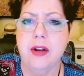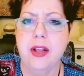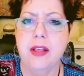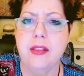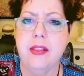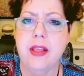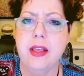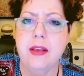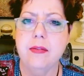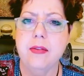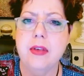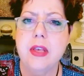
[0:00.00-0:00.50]

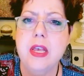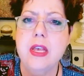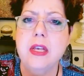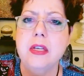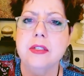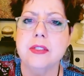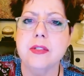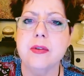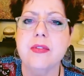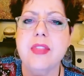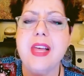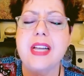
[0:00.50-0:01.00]
And
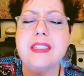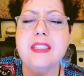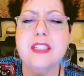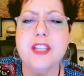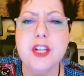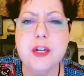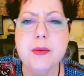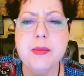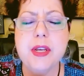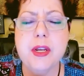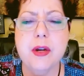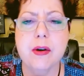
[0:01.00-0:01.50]
so that's
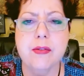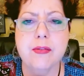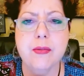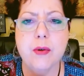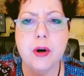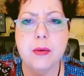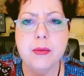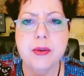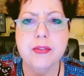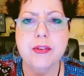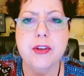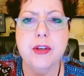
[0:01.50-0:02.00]
going to be your
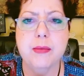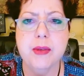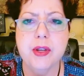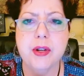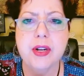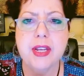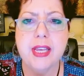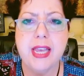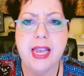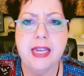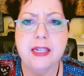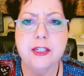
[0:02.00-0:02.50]
form of
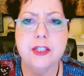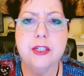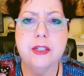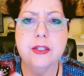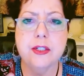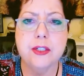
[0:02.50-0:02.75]
communication.